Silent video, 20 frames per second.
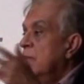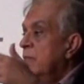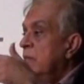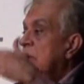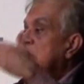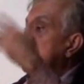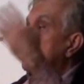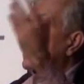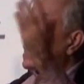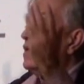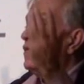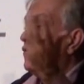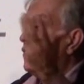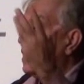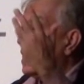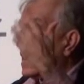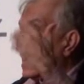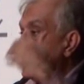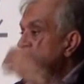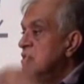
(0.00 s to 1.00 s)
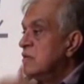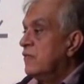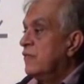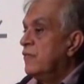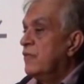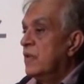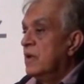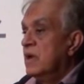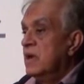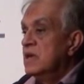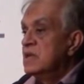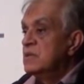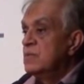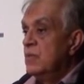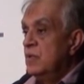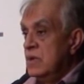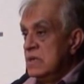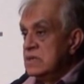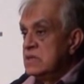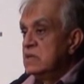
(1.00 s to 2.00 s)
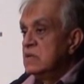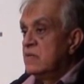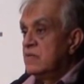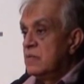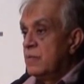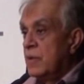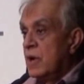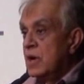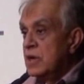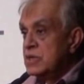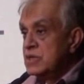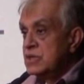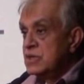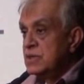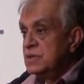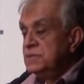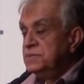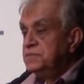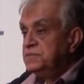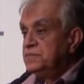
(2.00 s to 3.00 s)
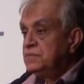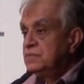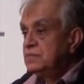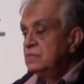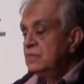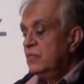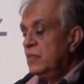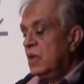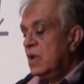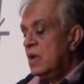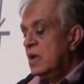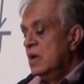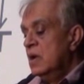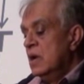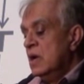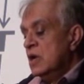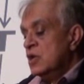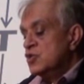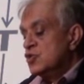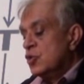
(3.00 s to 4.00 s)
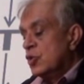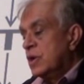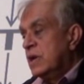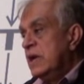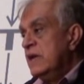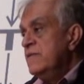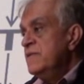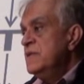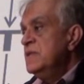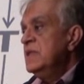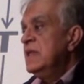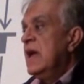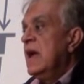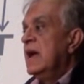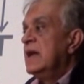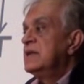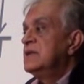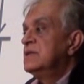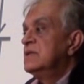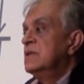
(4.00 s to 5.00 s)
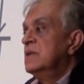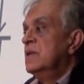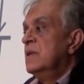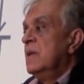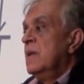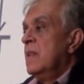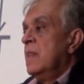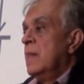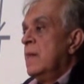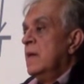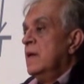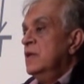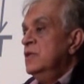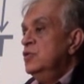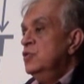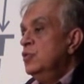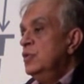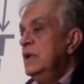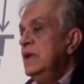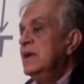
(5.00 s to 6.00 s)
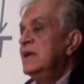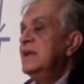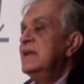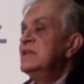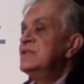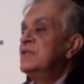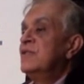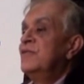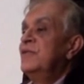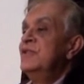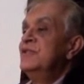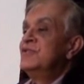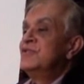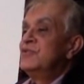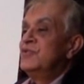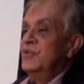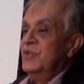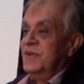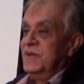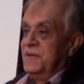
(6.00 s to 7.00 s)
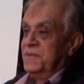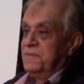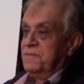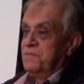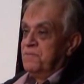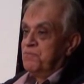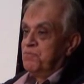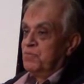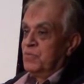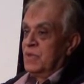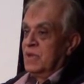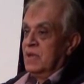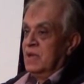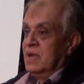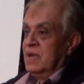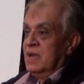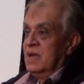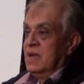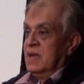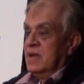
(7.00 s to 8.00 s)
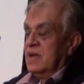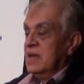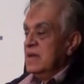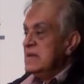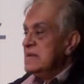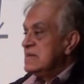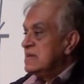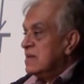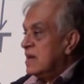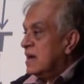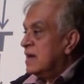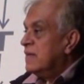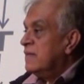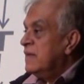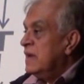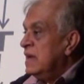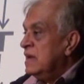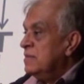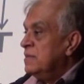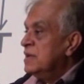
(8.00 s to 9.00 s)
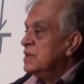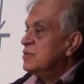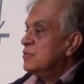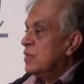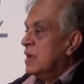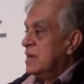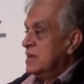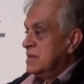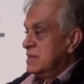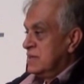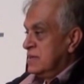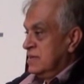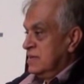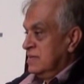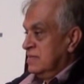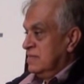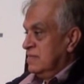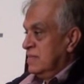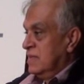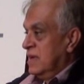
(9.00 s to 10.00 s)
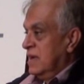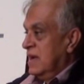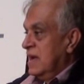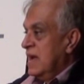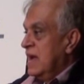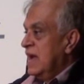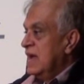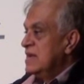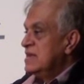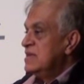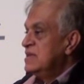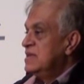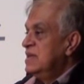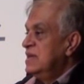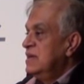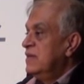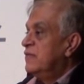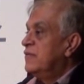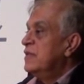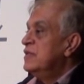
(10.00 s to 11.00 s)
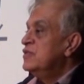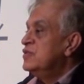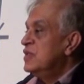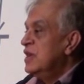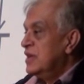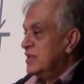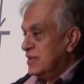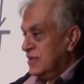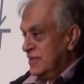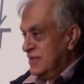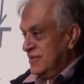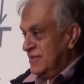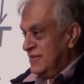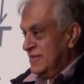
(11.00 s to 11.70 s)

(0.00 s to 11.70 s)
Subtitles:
believe in different kinds of experiences of the past. So given that uniqueness of history is not available to us as the differentiator,